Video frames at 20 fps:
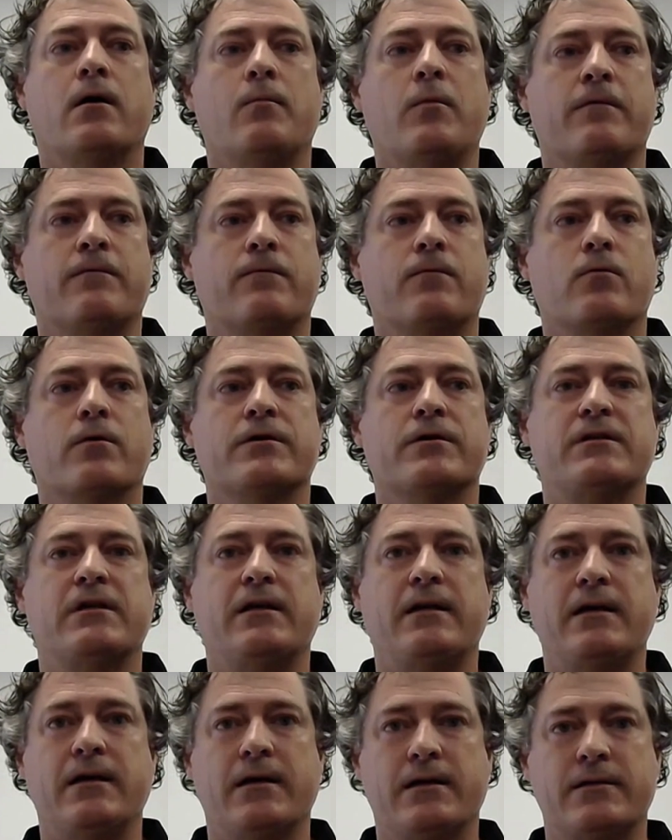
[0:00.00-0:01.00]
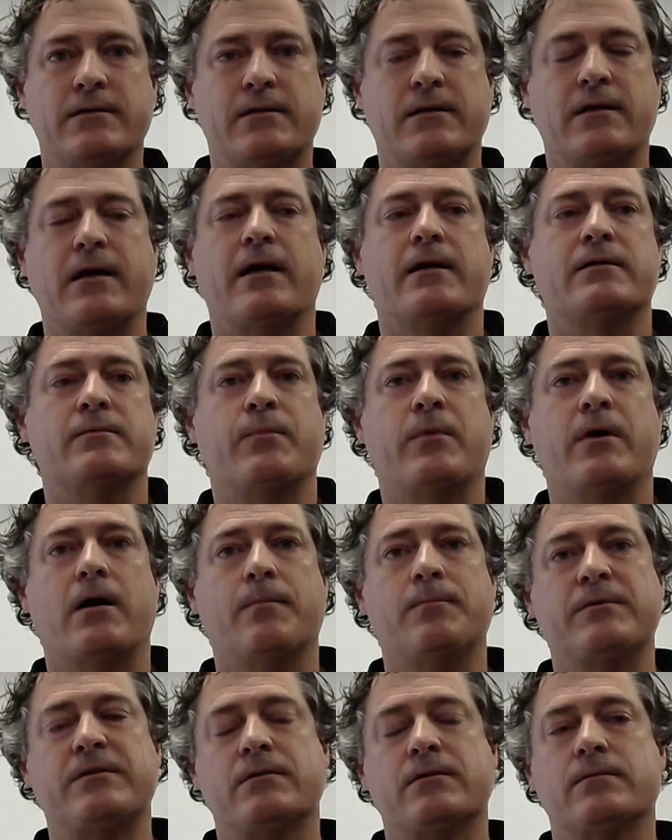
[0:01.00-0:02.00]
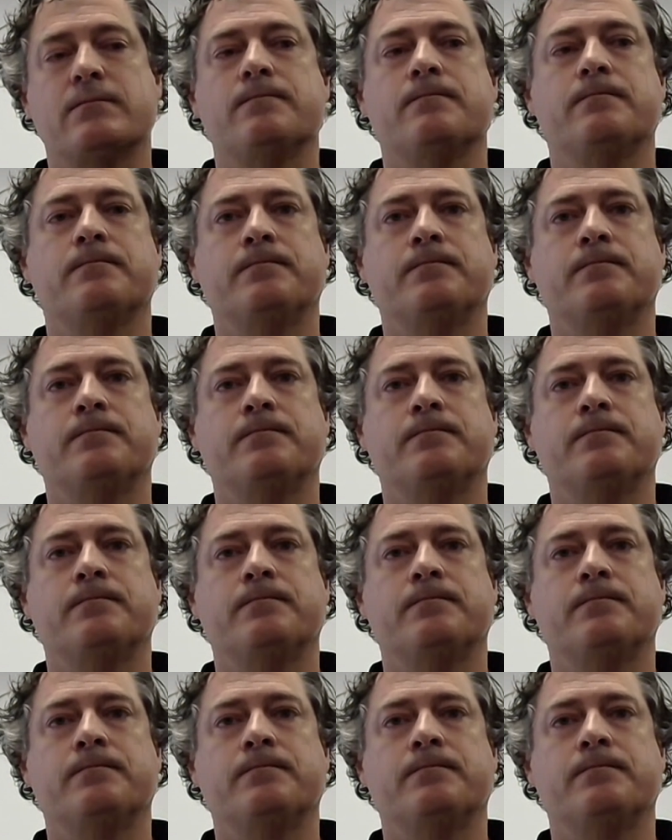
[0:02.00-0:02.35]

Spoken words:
before she dens and has pups.